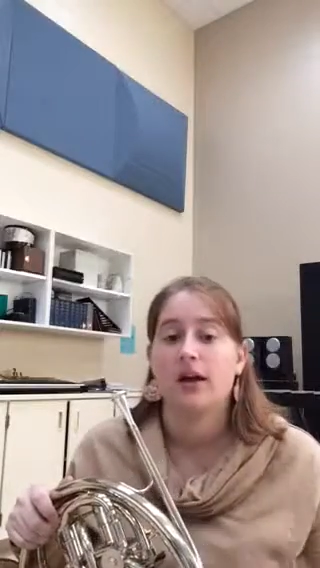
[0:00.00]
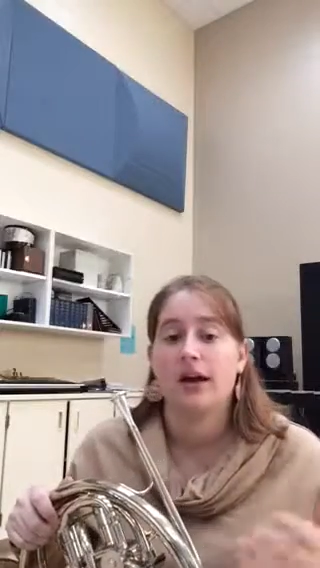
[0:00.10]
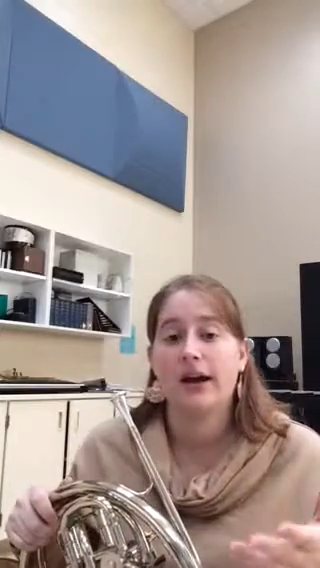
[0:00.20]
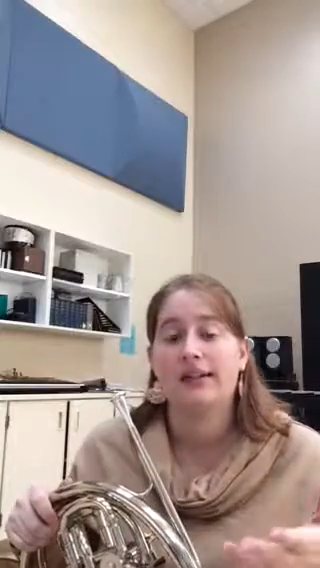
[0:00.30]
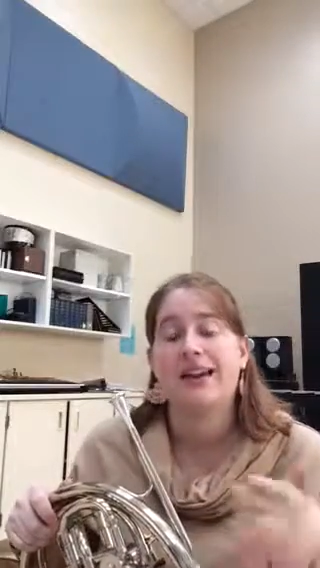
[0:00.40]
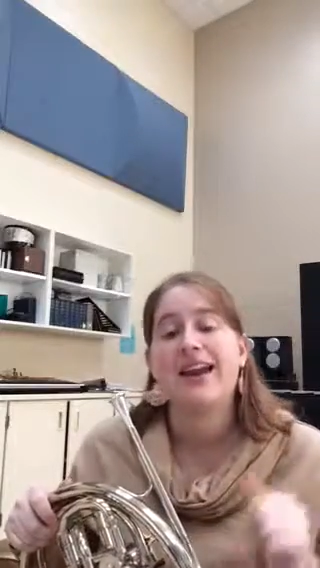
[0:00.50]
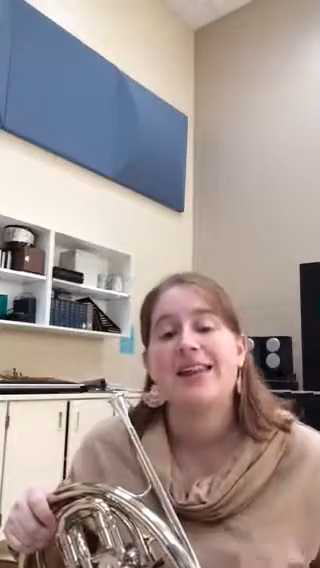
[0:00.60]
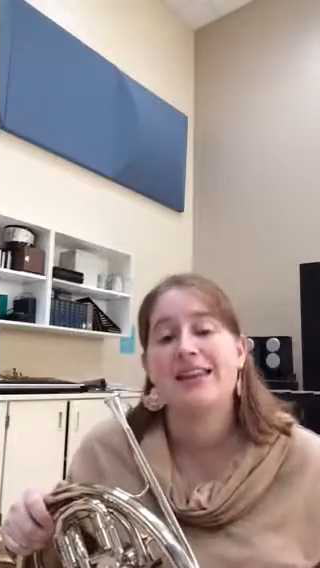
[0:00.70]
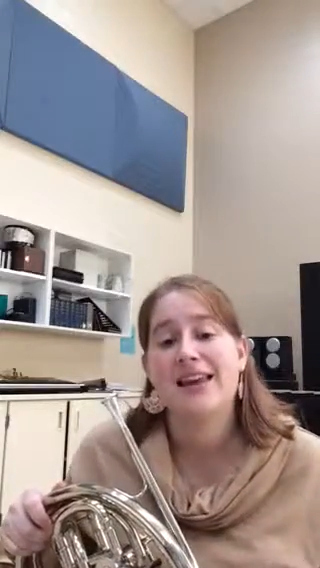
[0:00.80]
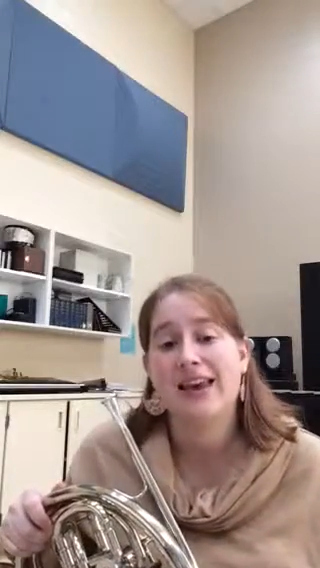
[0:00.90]
All right,
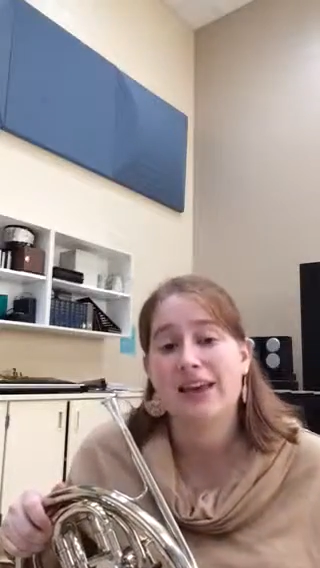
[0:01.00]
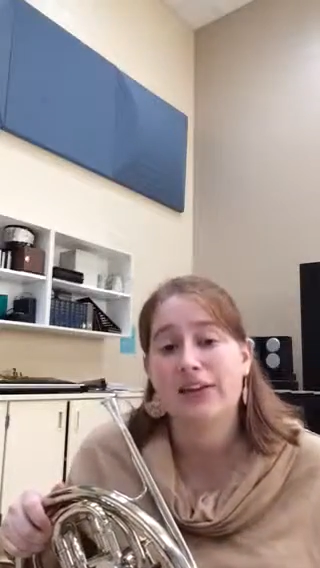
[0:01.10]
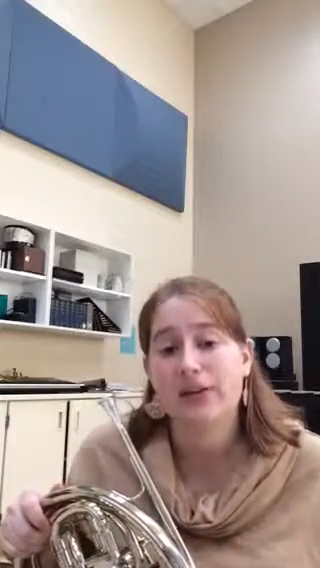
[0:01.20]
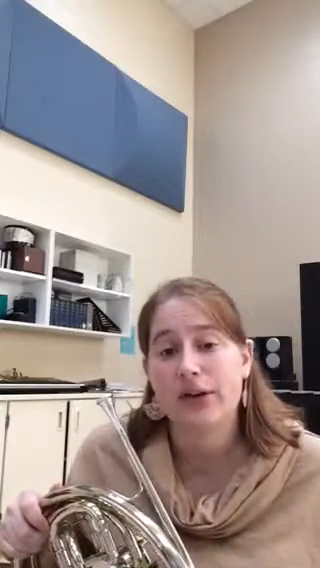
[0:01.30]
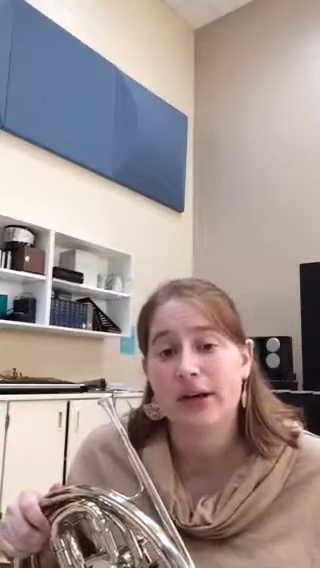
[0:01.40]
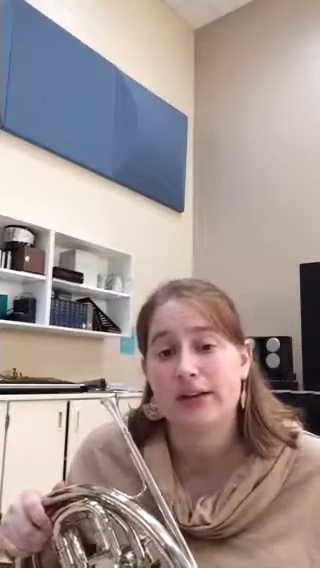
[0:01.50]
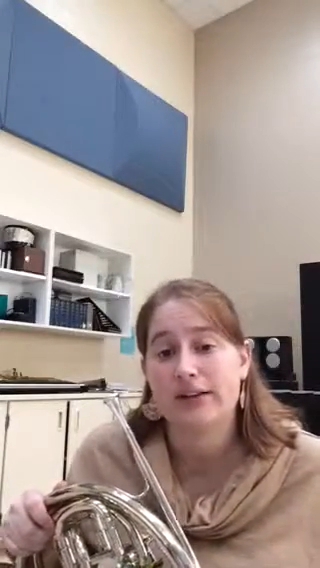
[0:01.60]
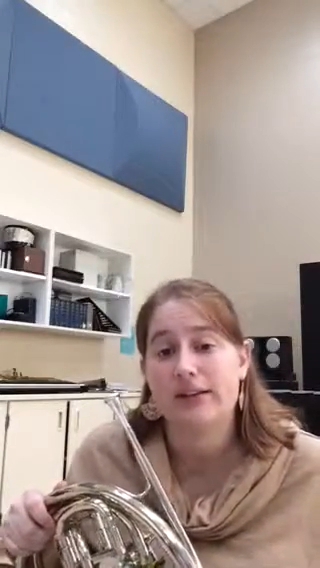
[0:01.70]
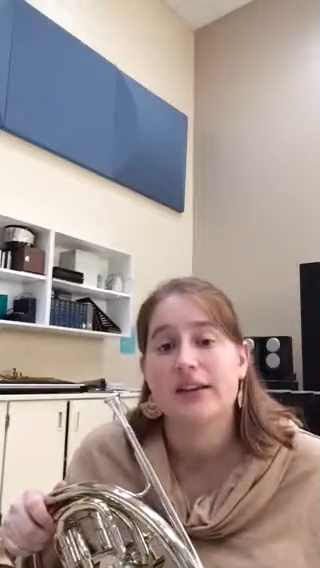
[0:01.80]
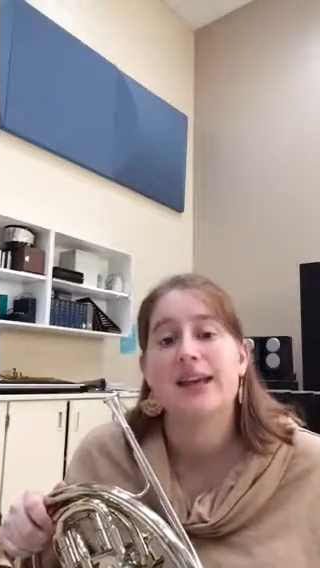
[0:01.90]
the answer
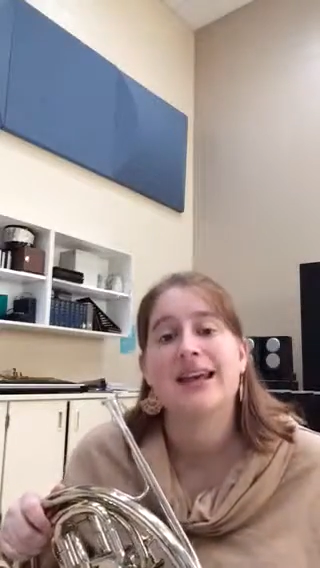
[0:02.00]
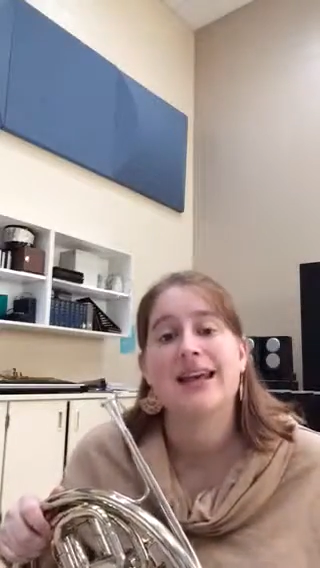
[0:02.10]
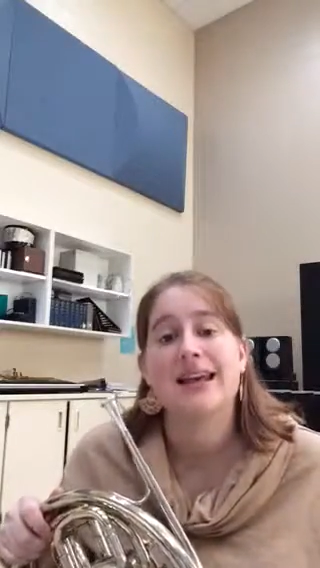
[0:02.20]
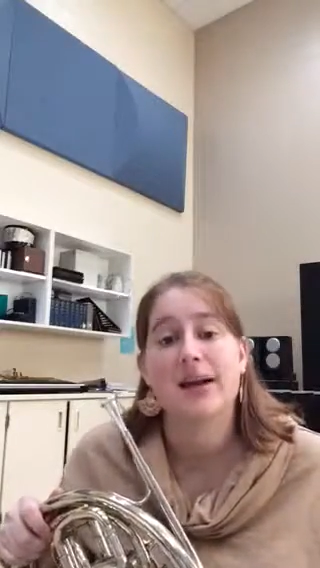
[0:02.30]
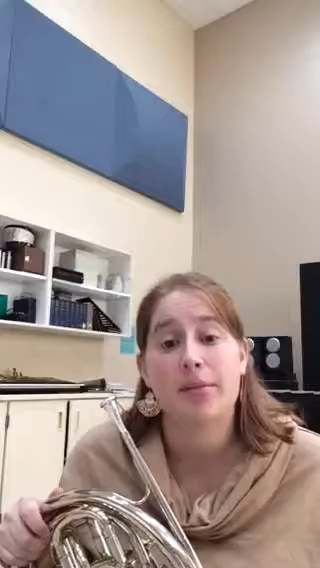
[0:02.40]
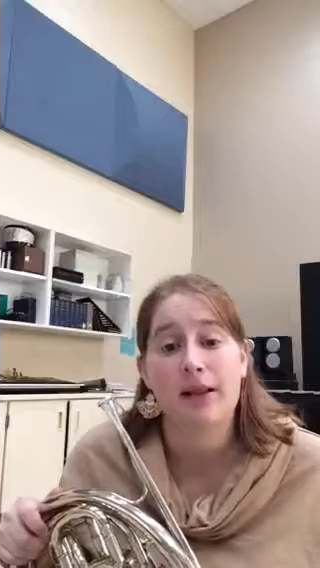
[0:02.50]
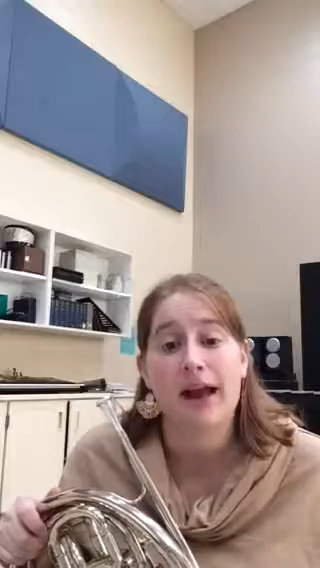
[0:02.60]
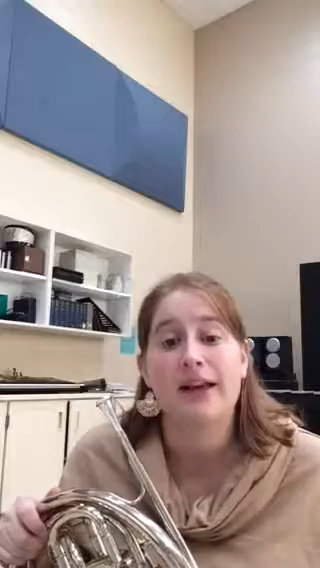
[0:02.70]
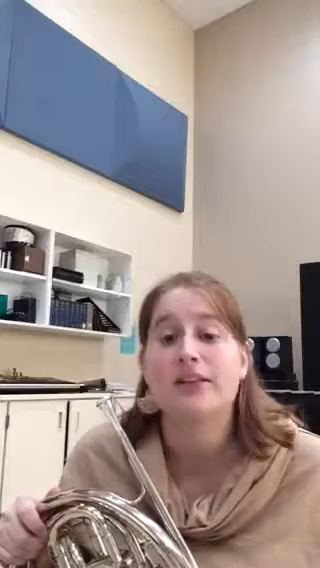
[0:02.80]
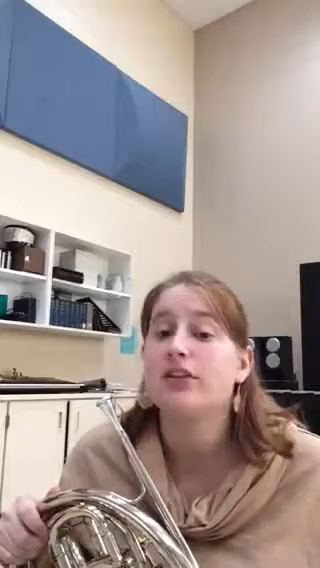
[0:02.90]
is it
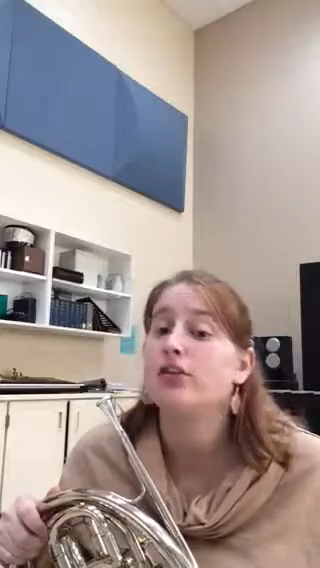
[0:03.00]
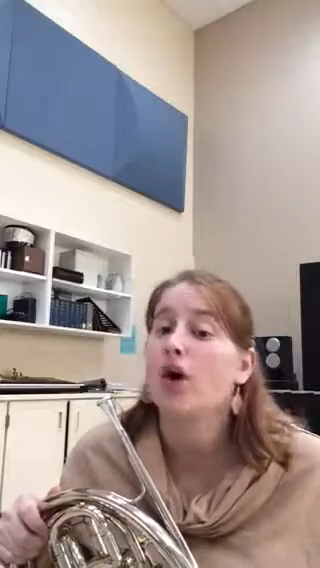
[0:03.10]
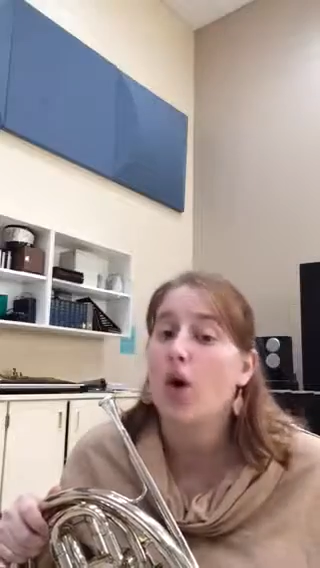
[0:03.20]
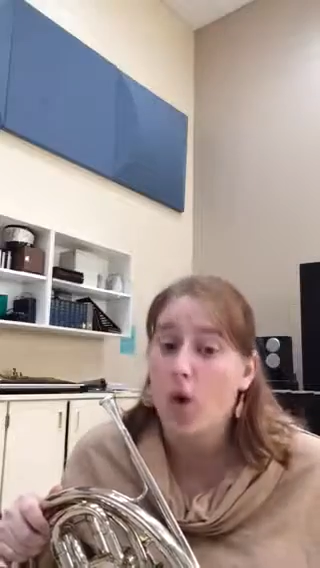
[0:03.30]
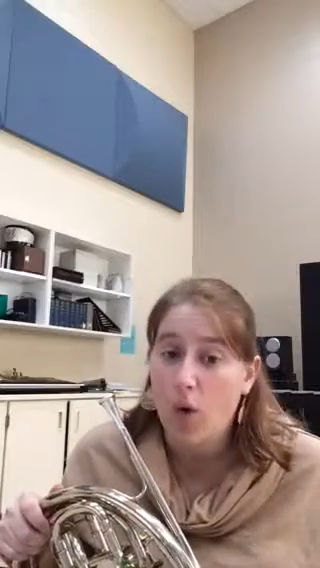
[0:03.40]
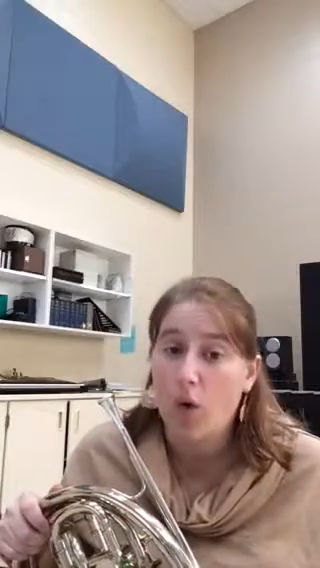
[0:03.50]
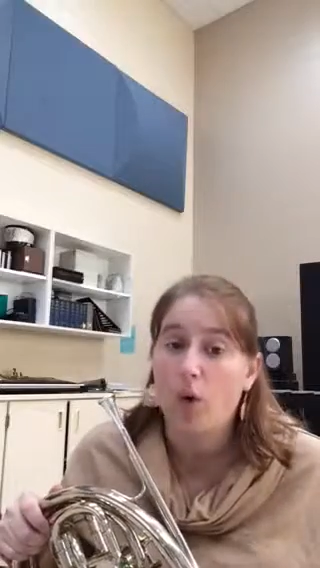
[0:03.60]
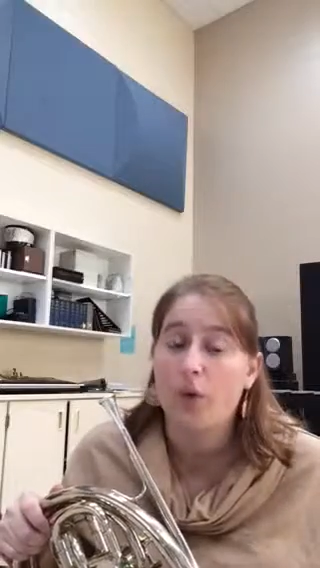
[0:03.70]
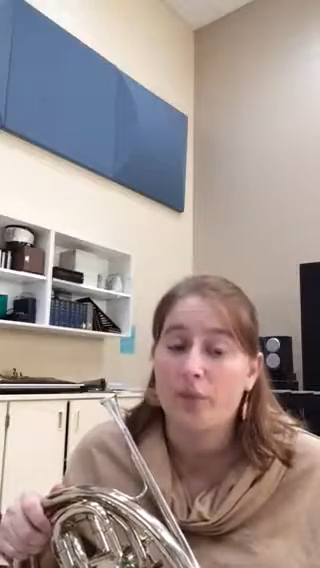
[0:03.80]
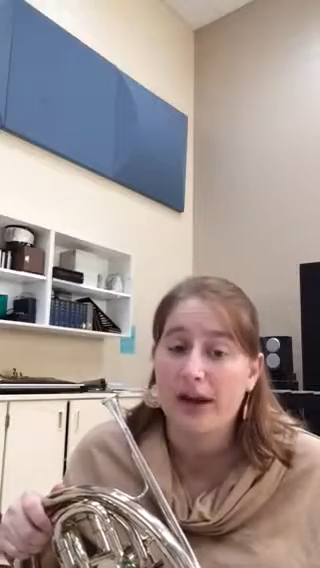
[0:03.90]
applies to the
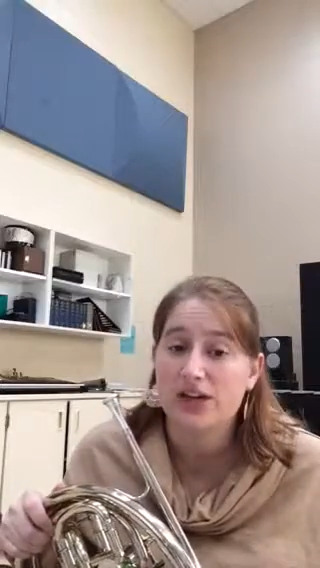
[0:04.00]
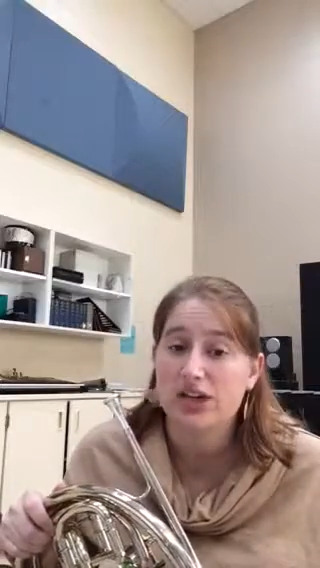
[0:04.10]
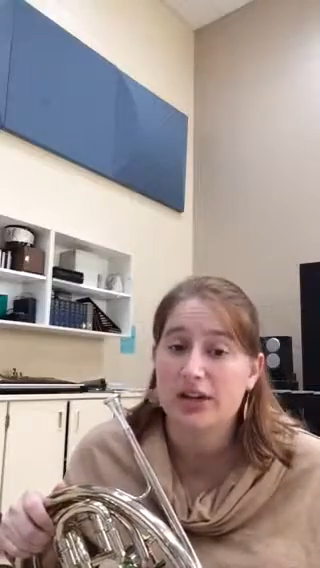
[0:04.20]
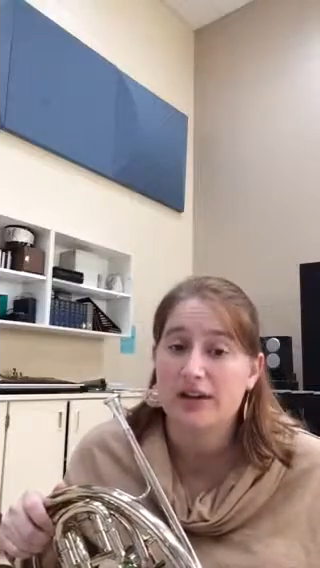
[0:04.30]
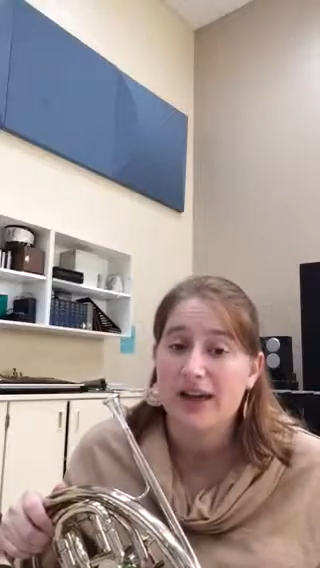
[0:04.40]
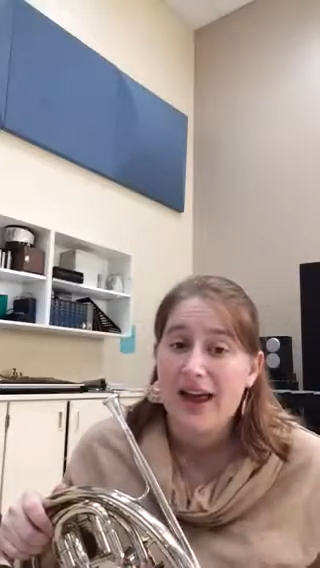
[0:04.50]
whole measure.